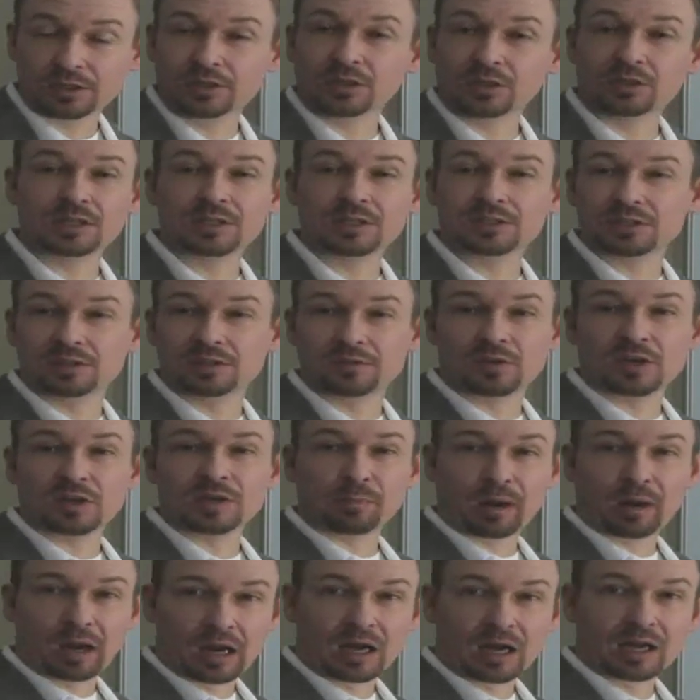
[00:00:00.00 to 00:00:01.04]
curious in a very
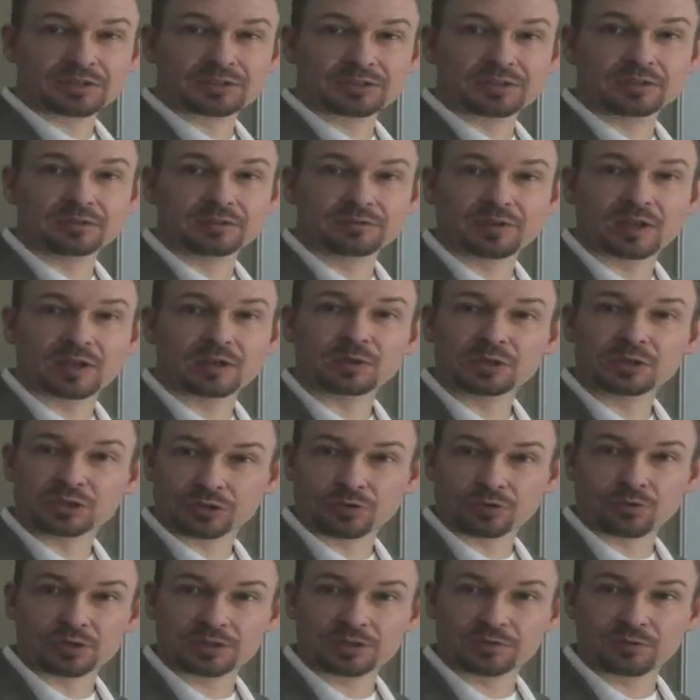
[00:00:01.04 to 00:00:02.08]
positive and
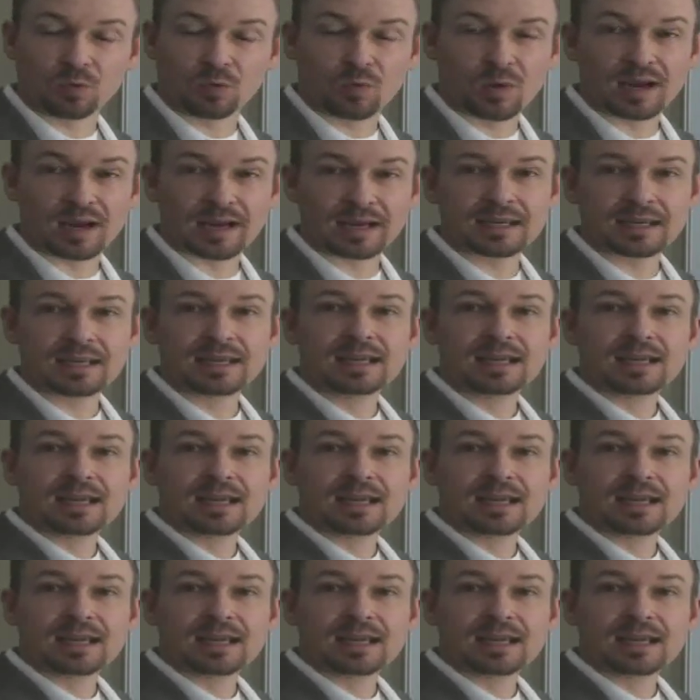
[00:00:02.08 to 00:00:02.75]
resourceful way.